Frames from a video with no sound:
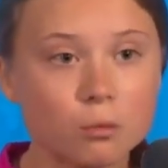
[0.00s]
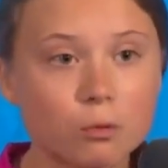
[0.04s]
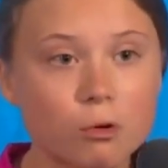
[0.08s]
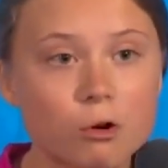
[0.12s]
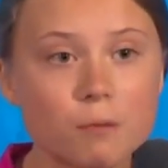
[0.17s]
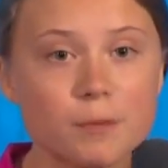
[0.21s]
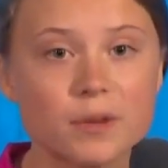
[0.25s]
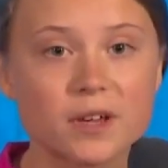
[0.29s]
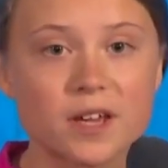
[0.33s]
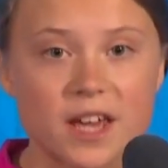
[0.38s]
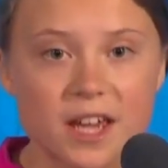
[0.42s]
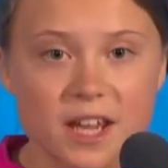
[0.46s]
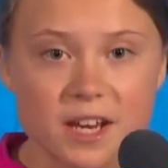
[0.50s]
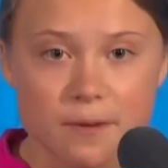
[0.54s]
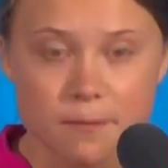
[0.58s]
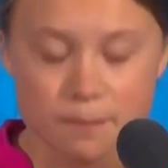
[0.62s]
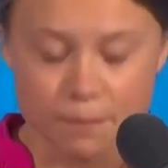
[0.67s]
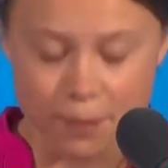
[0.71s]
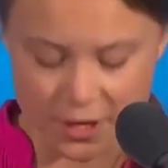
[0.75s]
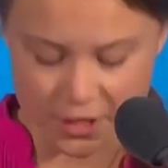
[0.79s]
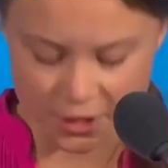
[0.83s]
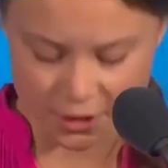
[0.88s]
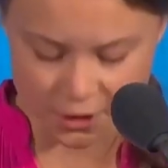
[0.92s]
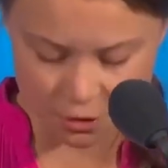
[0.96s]
warming
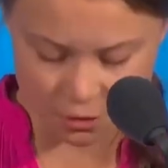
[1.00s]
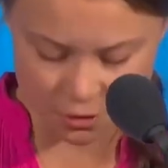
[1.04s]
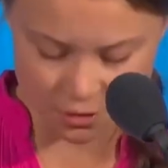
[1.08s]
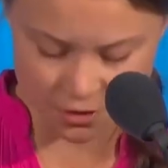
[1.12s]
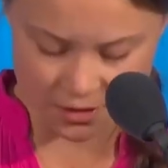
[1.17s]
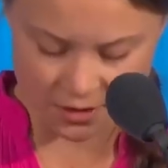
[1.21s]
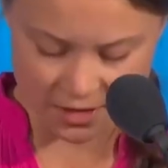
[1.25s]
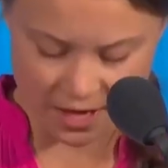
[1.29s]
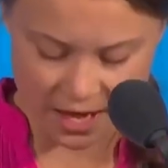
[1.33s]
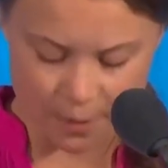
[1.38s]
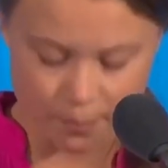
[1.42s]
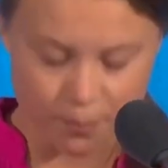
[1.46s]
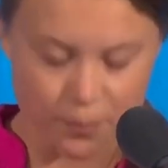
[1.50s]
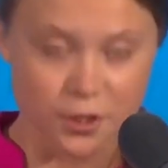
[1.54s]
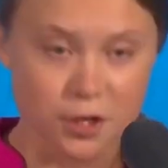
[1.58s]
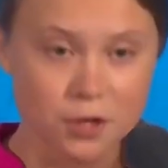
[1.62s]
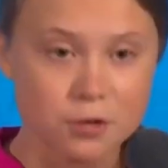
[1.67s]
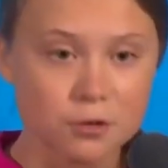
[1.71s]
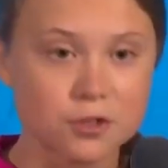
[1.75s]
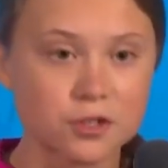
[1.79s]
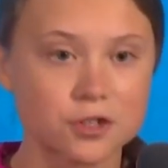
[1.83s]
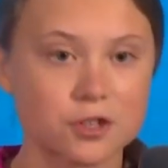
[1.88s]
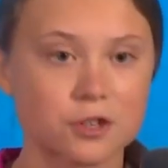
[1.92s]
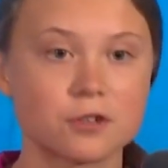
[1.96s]
hidden by toxic air
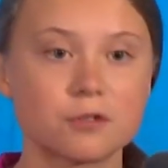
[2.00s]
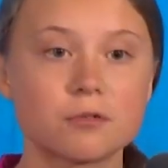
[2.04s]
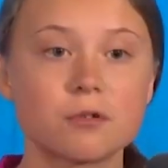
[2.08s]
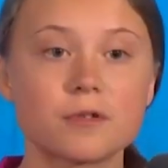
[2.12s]
pollution,